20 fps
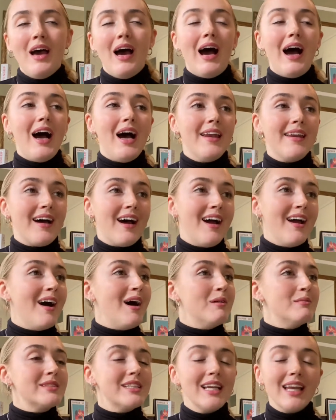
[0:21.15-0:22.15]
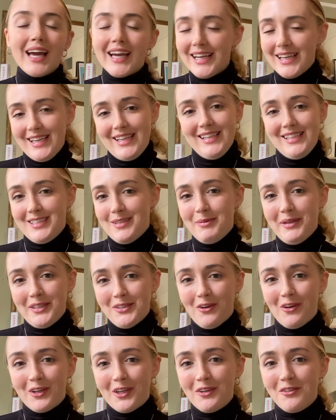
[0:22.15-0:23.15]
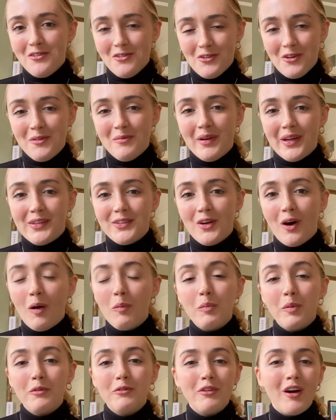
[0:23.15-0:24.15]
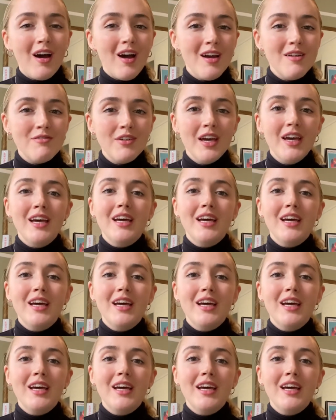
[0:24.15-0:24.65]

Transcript: and I am delighted to be talking you through my top 5